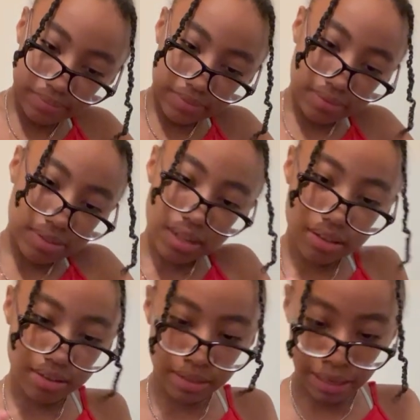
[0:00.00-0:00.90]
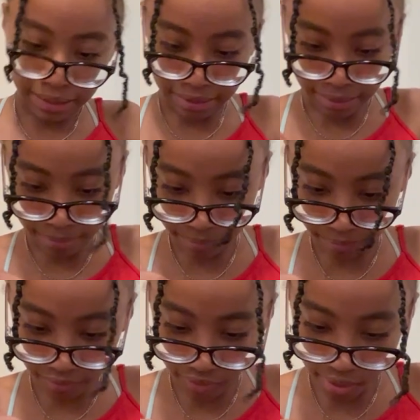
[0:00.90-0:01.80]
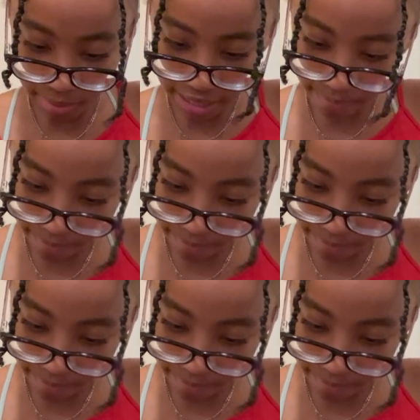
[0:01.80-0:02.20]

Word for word: it's not looking that good for me.